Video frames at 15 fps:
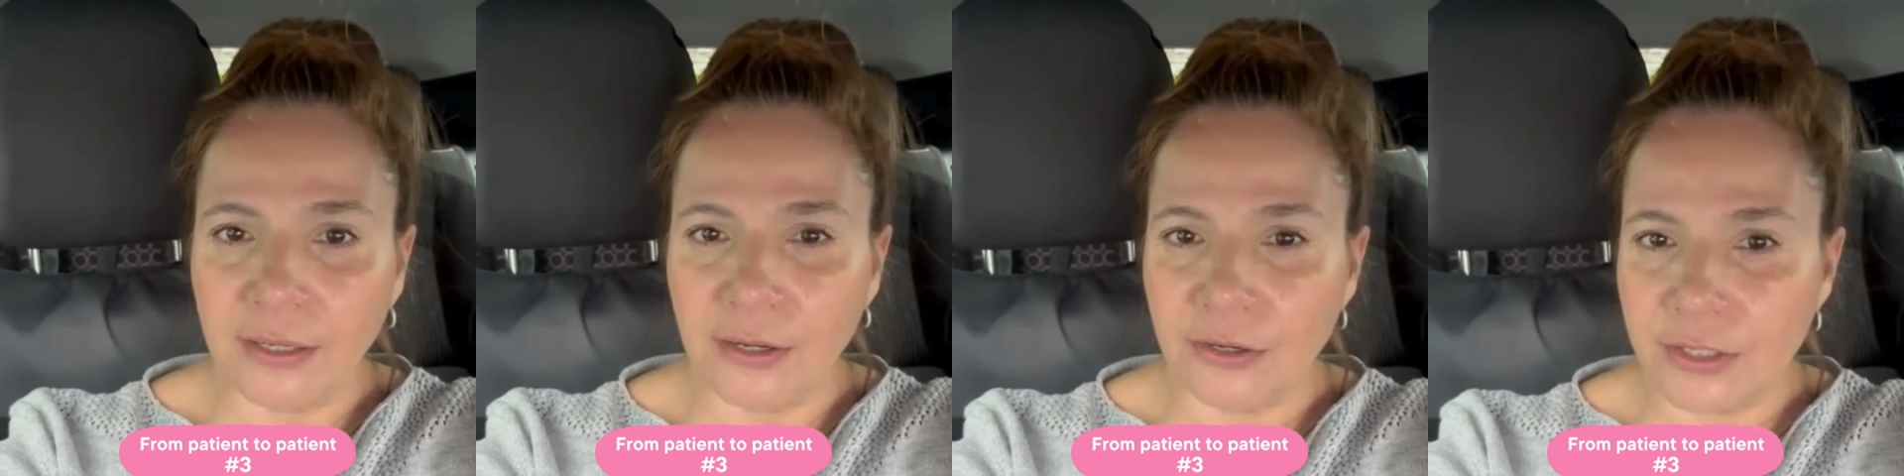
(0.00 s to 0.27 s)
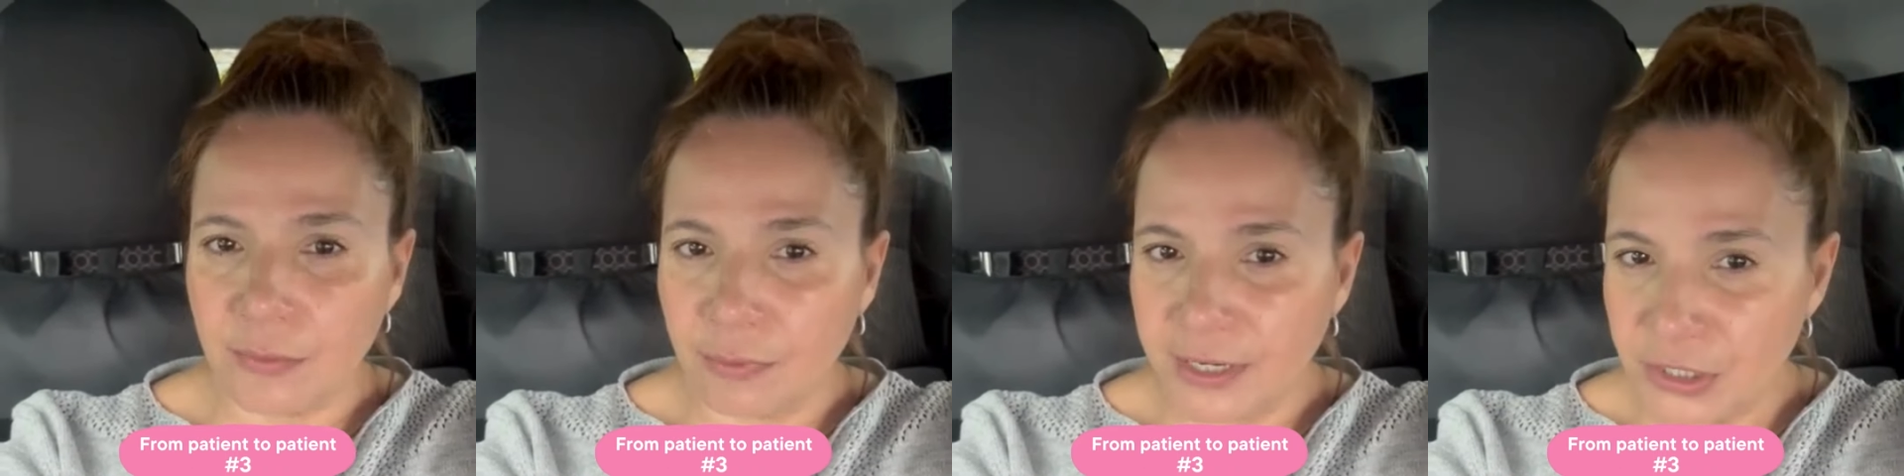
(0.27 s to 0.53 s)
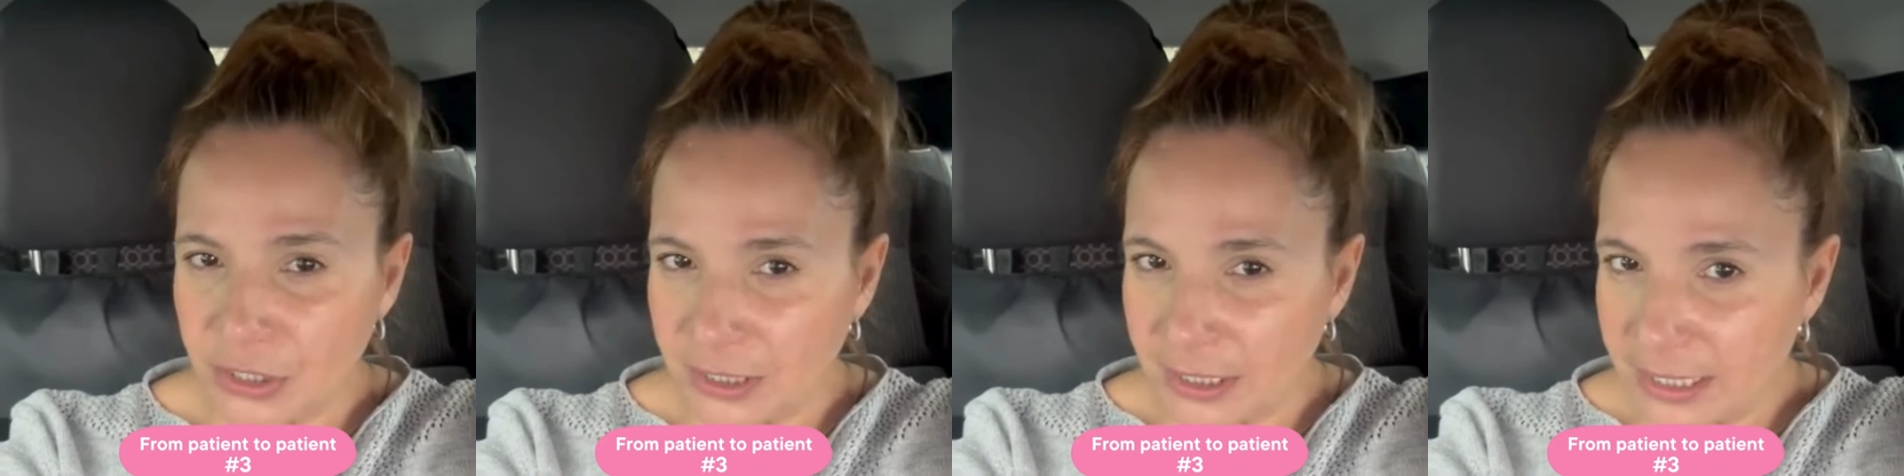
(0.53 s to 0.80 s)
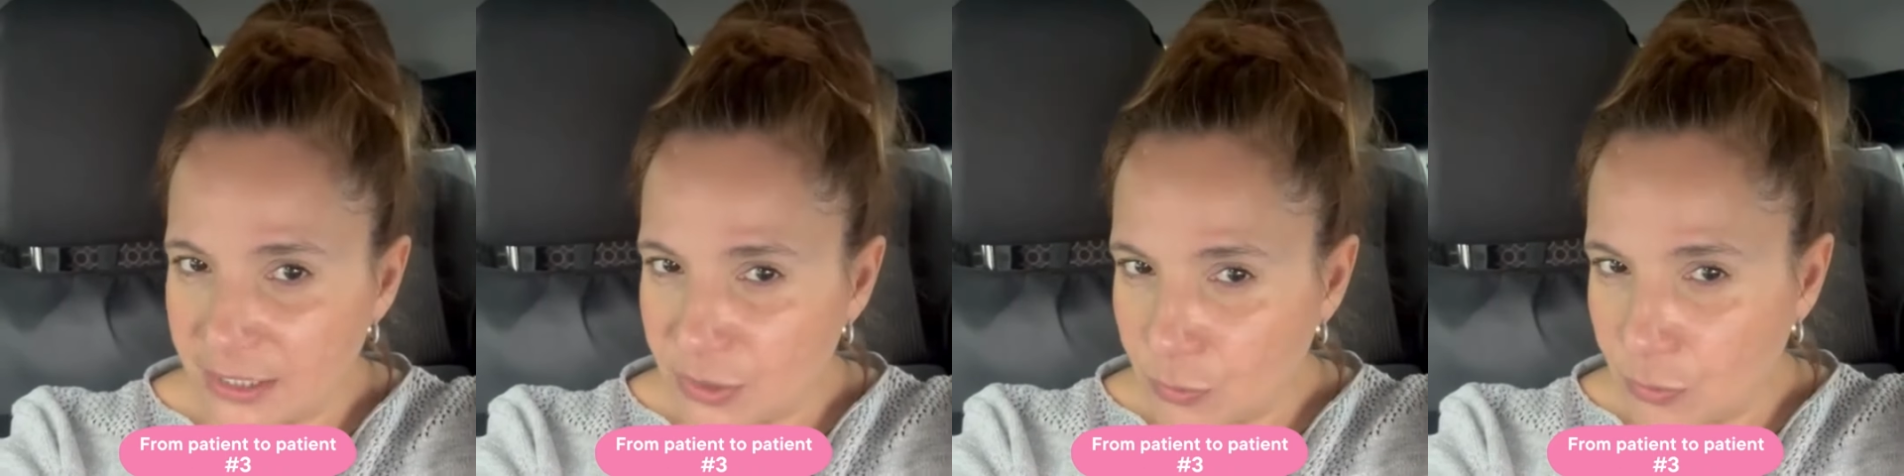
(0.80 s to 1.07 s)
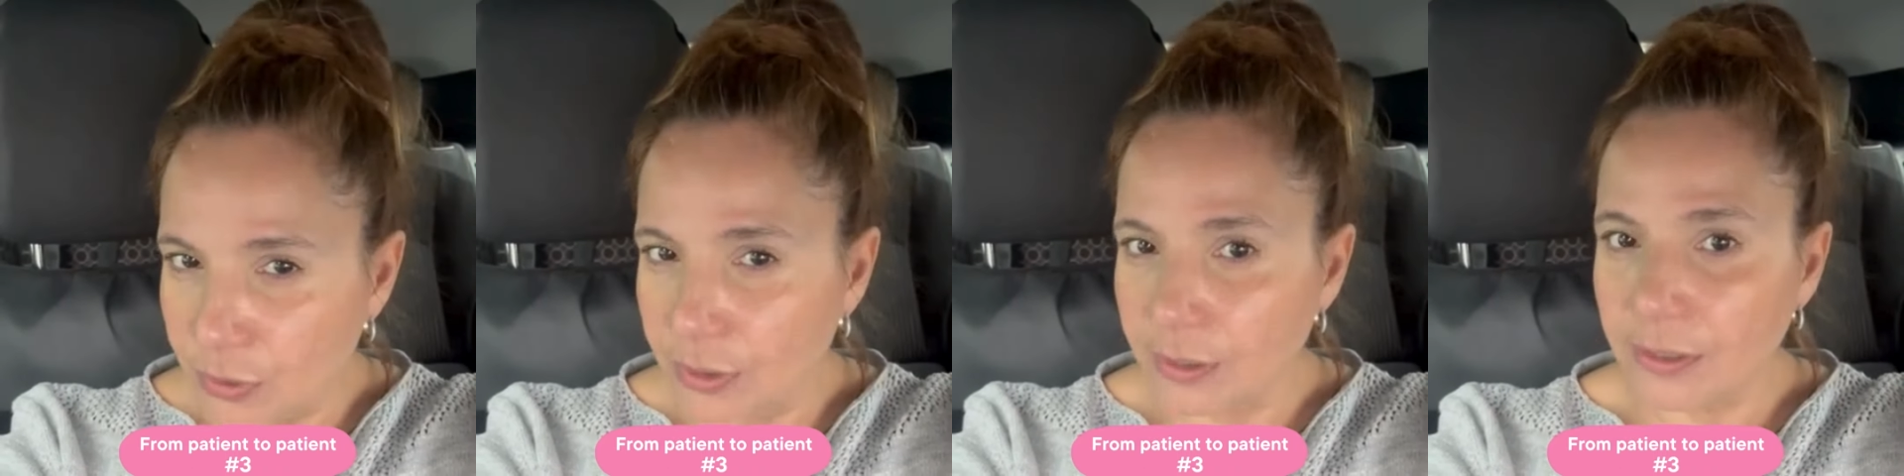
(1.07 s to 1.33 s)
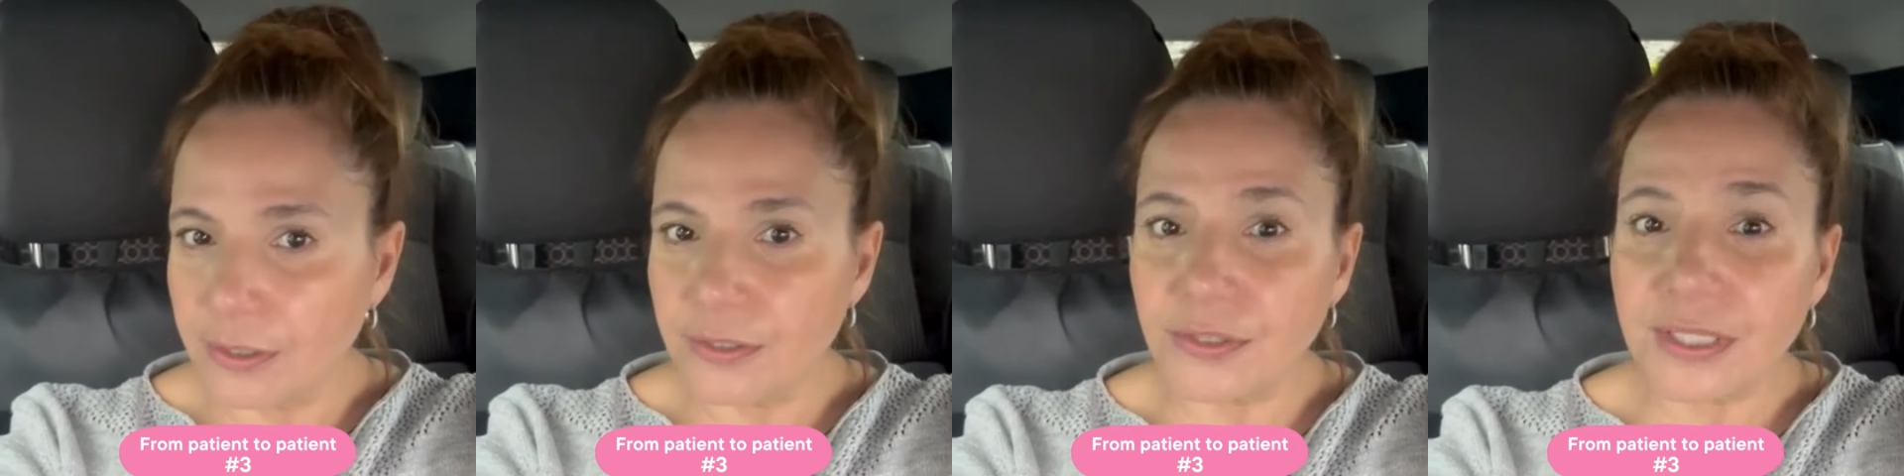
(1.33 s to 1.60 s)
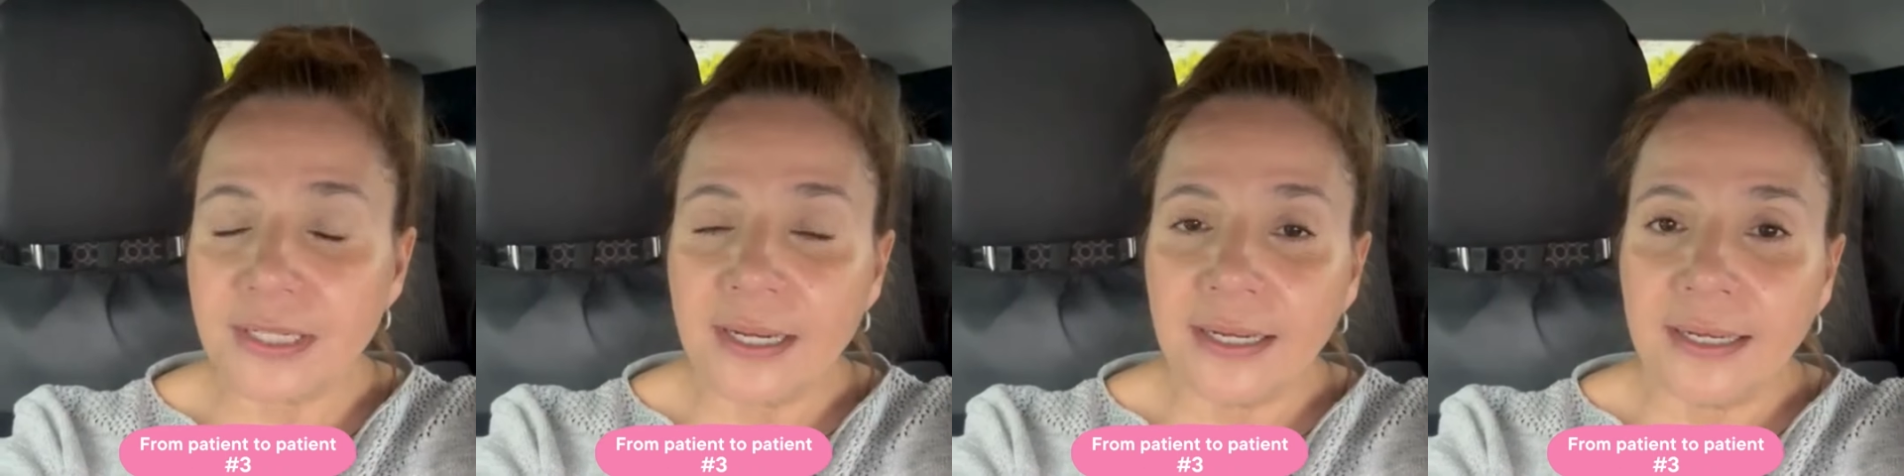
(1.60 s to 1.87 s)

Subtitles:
your depression gets worse.